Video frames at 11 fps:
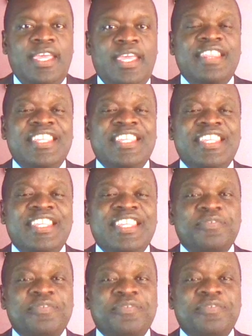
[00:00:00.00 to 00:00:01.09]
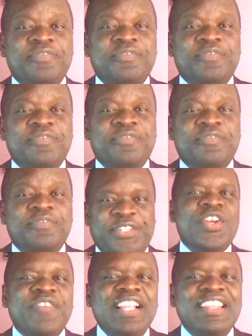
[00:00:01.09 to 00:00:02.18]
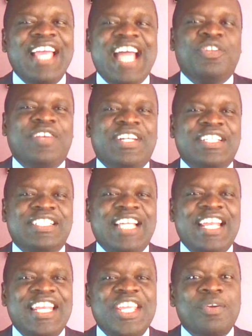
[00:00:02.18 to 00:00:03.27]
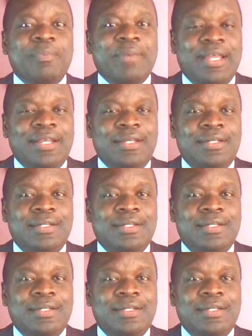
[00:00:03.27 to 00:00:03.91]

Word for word: In this video, we'll reveal the art of understanding your man